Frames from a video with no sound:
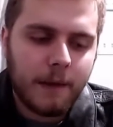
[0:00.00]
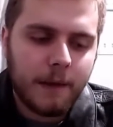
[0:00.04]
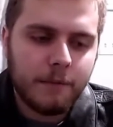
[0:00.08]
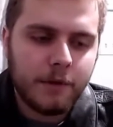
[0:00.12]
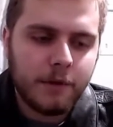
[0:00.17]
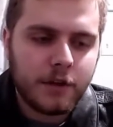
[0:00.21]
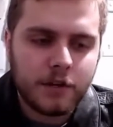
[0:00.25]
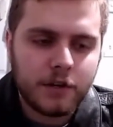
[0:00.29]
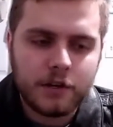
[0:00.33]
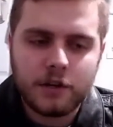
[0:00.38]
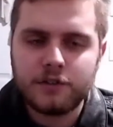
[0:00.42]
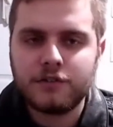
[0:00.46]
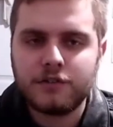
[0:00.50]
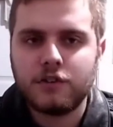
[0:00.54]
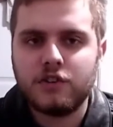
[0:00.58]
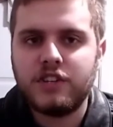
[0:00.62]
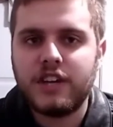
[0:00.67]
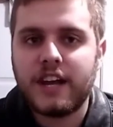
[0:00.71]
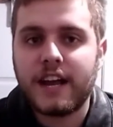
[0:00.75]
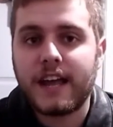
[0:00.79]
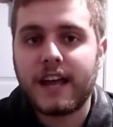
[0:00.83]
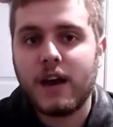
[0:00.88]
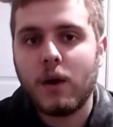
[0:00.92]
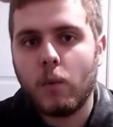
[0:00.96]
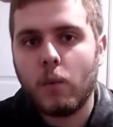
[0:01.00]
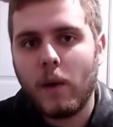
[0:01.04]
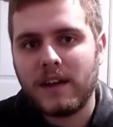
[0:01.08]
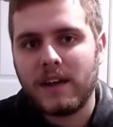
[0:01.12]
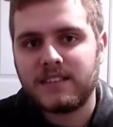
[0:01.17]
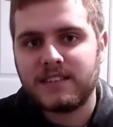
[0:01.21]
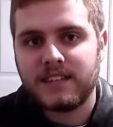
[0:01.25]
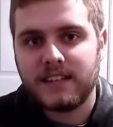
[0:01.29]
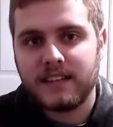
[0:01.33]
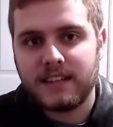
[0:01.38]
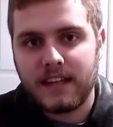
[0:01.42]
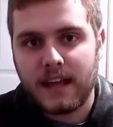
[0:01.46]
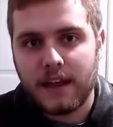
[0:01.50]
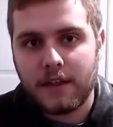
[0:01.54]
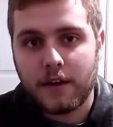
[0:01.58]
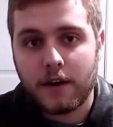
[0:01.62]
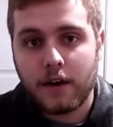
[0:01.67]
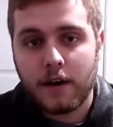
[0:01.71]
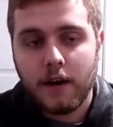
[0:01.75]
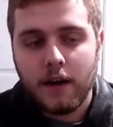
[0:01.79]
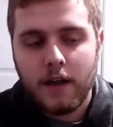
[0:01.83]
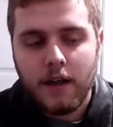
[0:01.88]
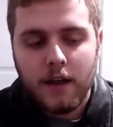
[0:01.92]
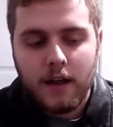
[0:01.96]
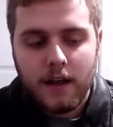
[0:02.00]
You can also check out Wested Leather.